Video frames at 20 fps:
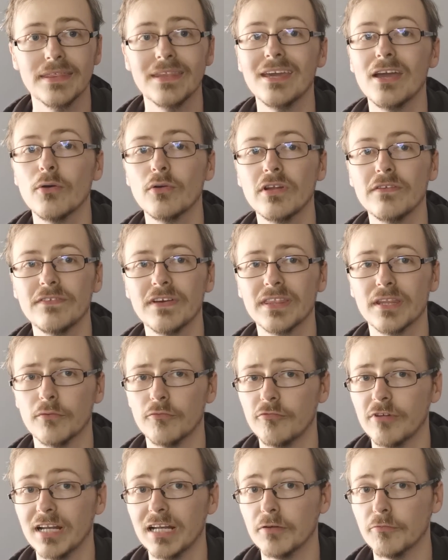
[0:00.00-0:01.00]
the only thing that
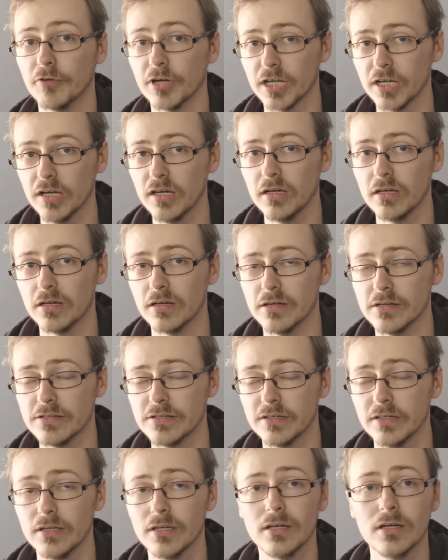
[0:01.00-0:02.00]
really recurred